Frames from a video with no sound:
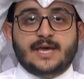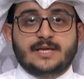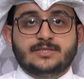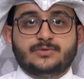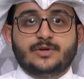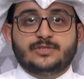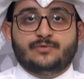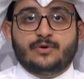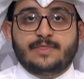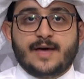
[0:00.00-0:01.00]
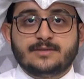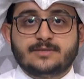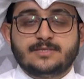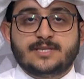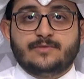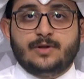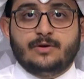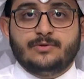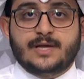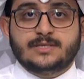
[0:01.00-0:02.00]
cases reached
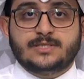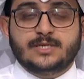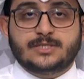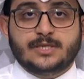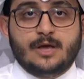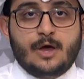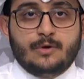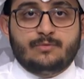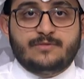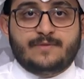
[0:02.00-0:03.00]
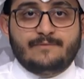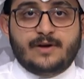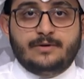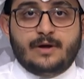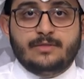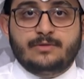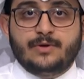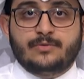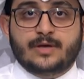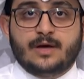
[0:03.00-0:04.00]
4,760, with
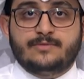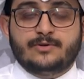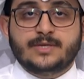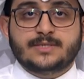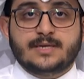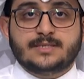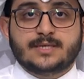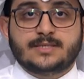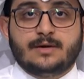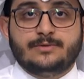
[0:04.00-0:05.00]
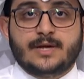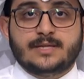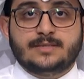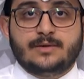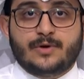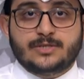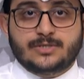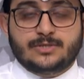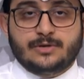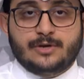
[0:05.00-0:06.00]
503 recoveries and 610
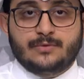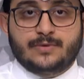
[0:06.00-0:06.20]
registered new